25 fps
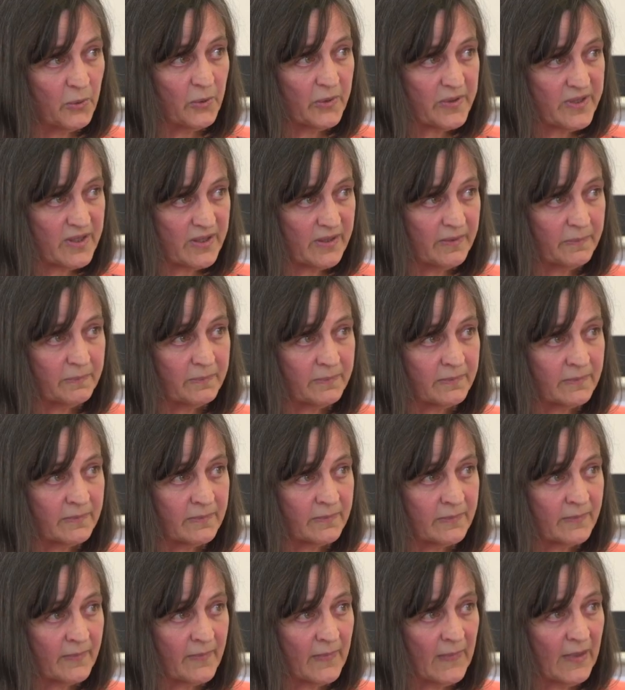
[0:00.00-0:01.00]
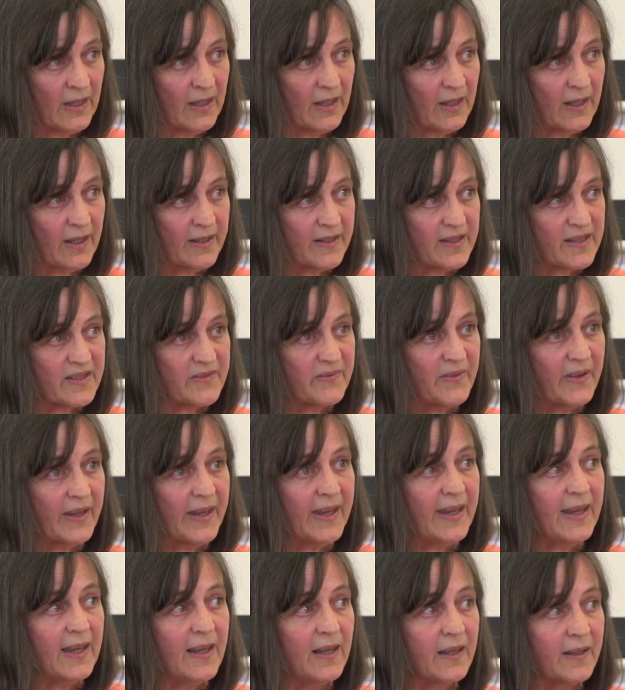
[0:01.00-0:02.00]
awesome, and it's for
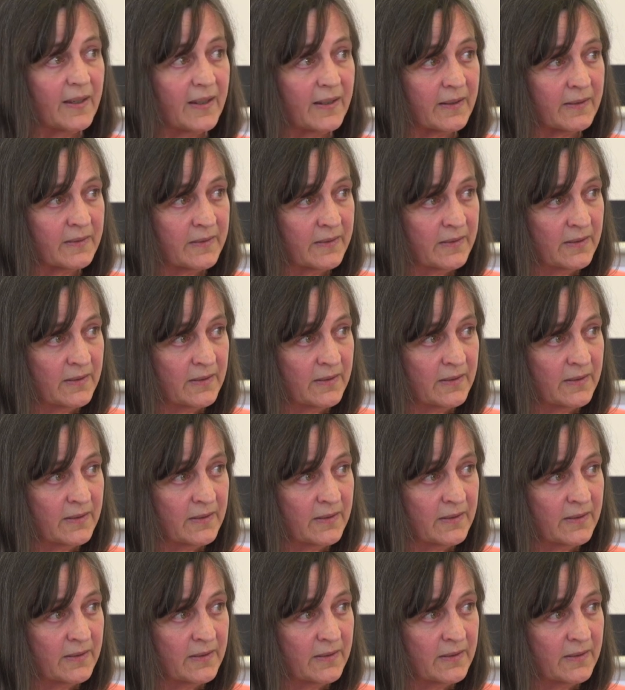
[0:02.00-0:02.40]
healing,